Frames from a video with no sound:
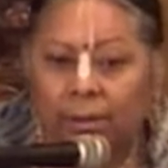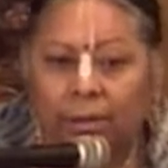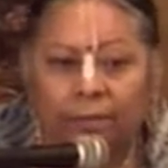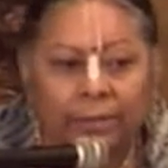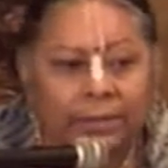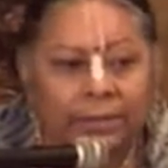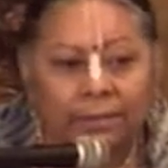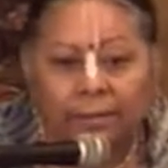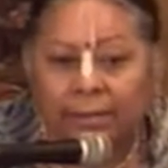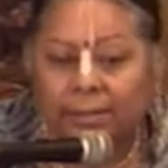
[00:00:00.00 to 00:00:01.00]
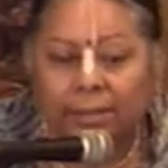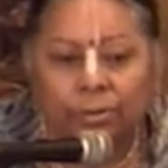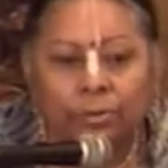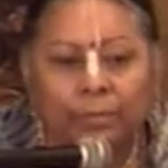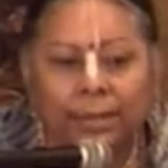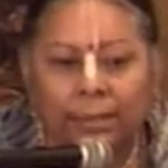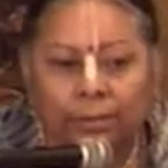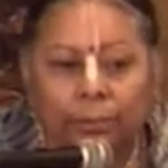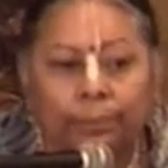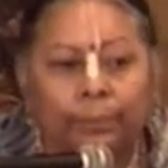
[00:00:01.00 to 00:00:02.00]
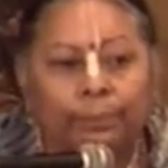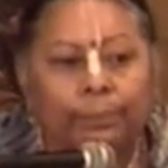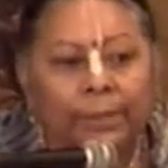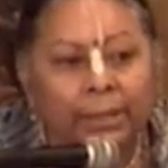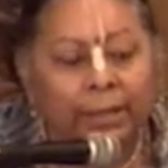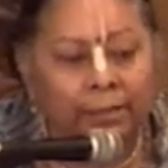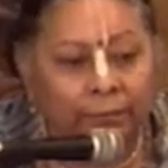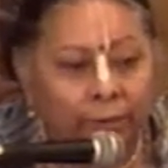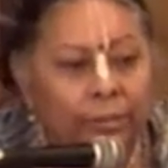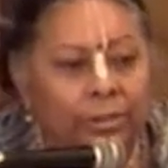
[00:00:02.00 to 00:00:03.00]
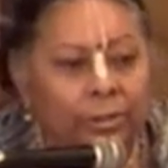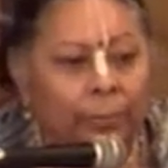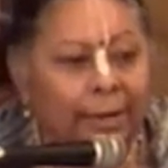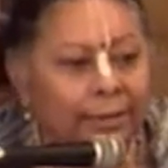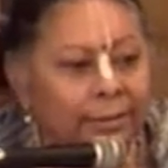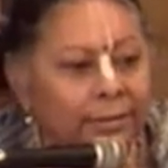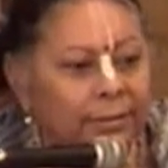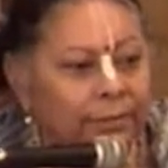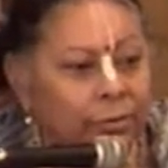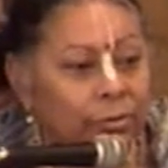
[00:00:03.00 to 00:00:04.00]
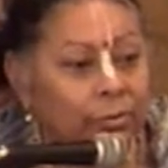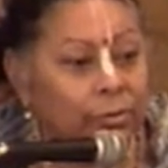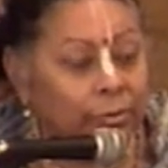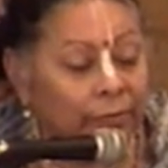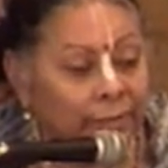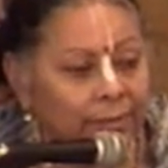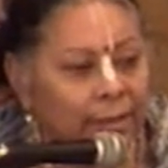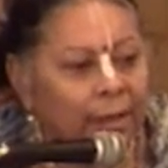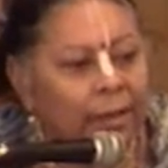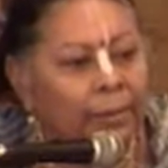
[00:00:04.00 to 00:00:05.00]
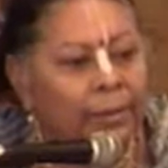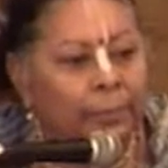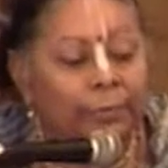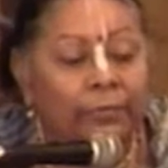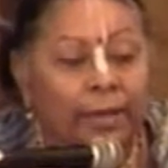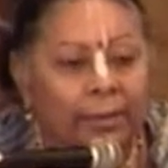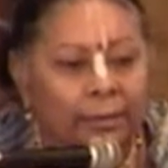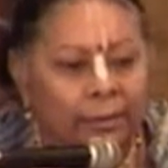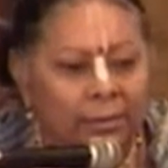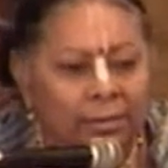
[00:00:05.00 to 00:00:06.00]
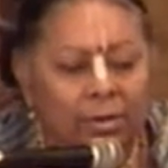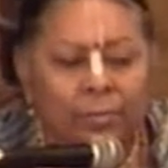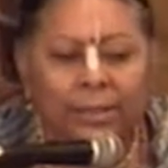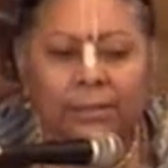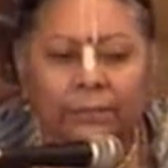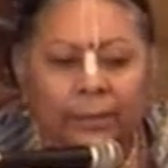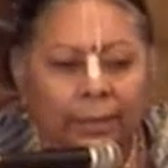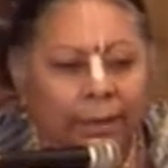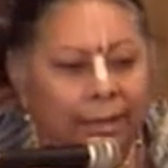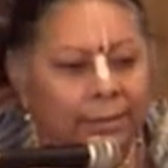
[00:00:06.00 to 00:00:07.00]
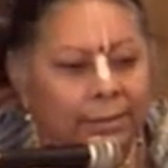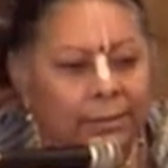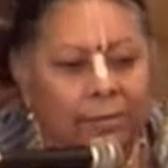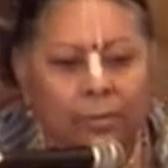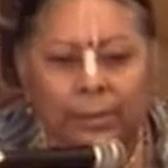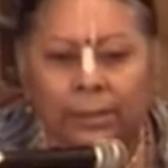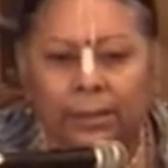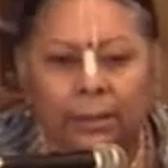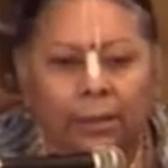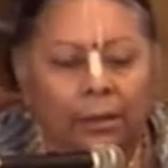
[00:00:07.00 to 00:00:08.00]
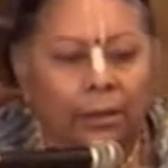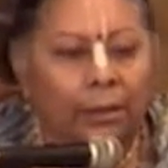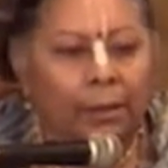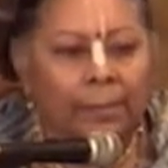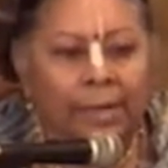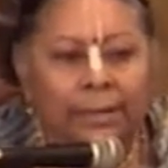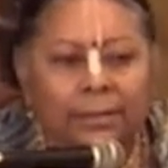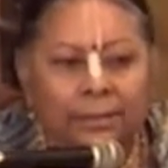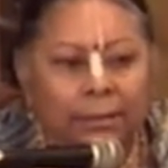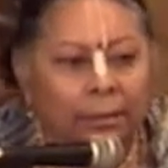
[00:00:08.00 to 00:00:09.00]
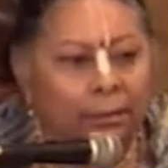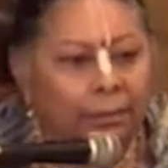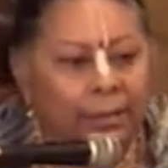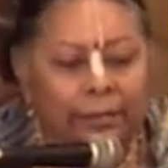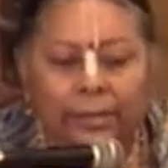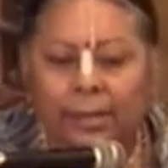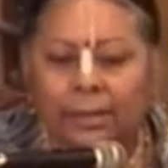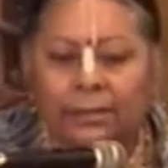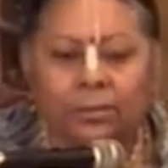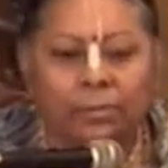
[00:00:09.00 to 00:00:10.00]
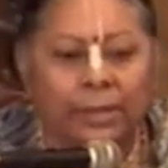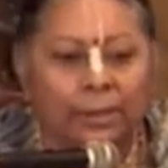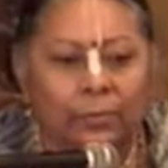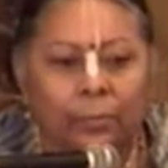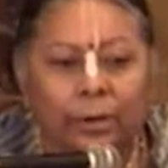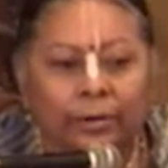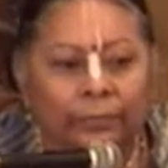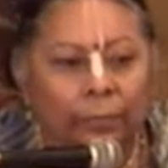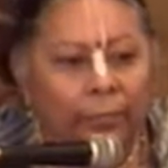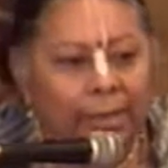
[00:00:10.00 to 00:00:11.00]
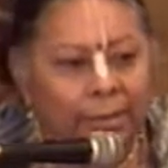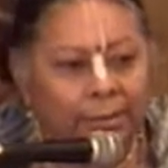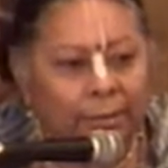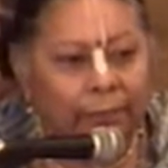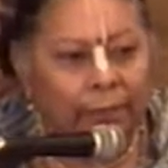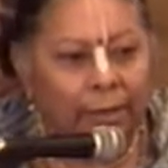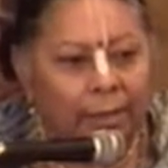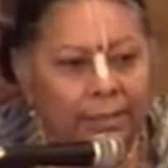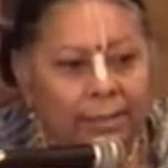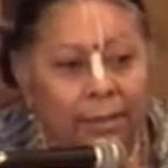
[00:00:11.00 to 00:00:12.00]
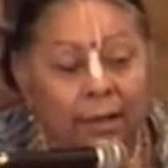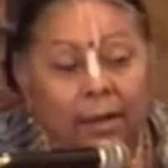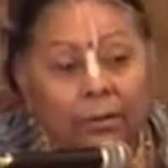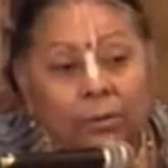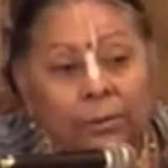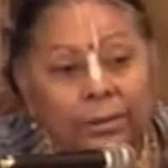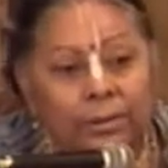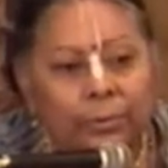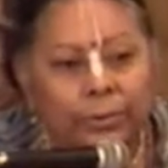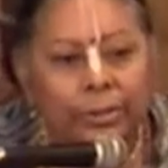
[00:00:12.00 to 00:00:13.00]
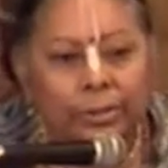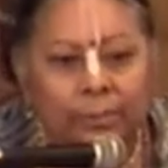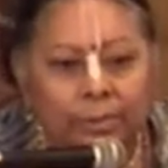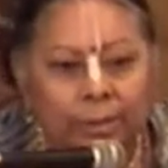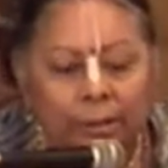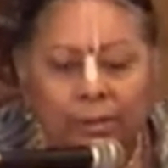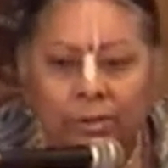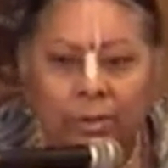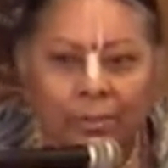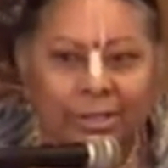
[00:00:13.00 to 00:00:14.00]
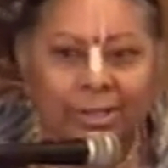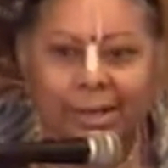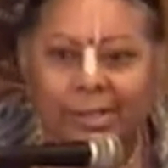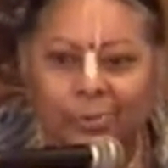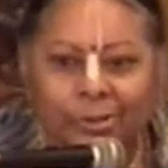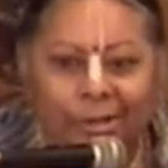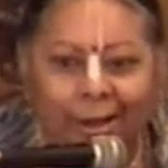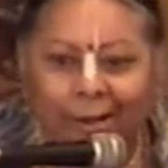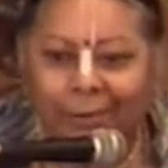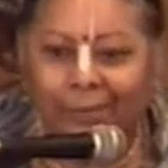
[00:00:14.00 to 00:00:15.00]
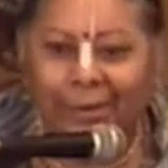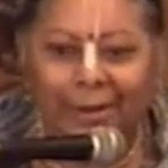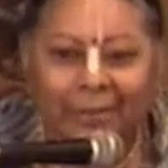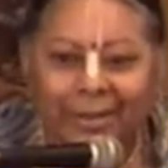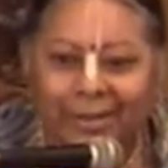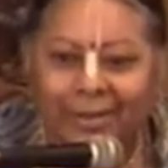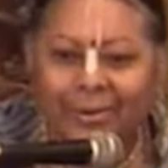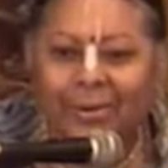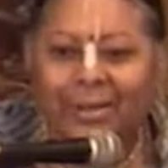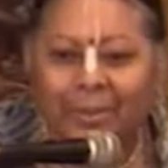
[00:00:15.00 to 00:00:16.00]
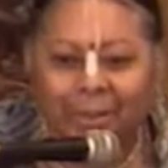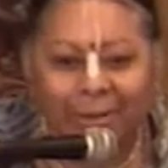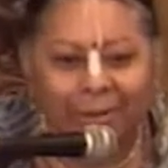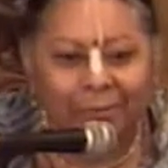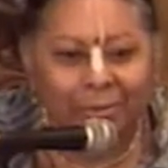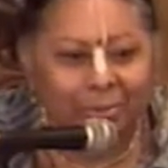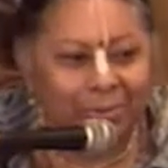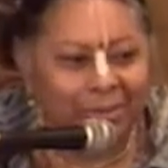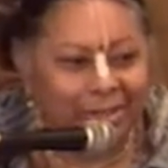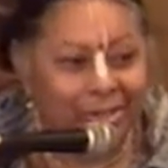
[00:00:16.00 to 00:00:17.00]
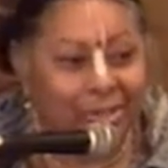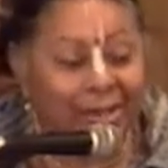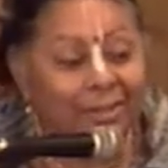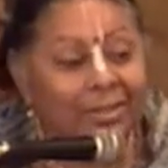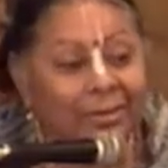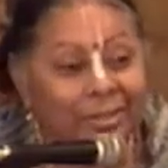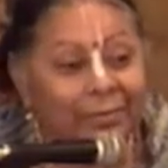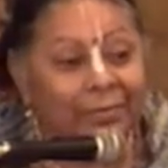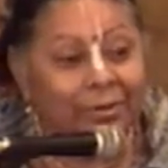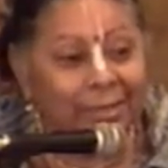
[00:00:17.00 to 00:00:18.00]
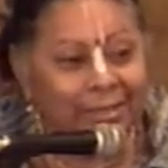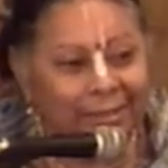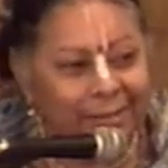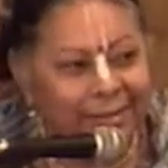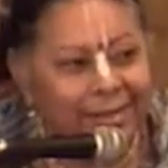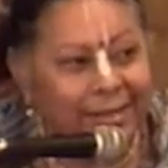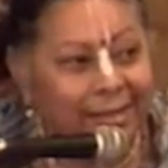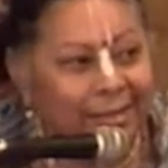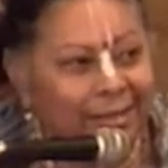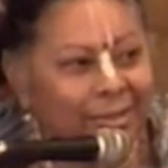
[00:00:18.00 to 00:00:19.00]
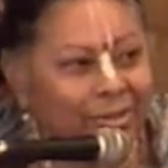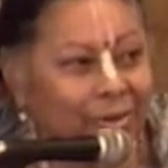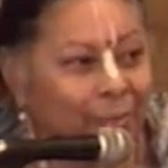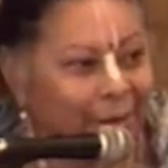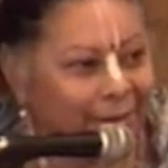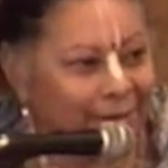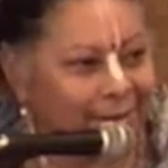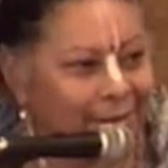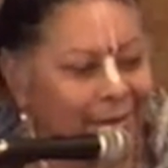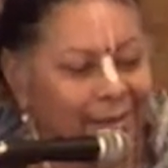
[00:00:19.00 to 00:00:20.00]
all of the things that you may need to be a devotee, to practice devotional service, are being provided. So many different classes, so many amazing kirtan, so many wonderful ways of seeing how the Lord is worshipped, so much nice prasadam. Everything that you can think of to shelter a devotee is here in Chowpatty.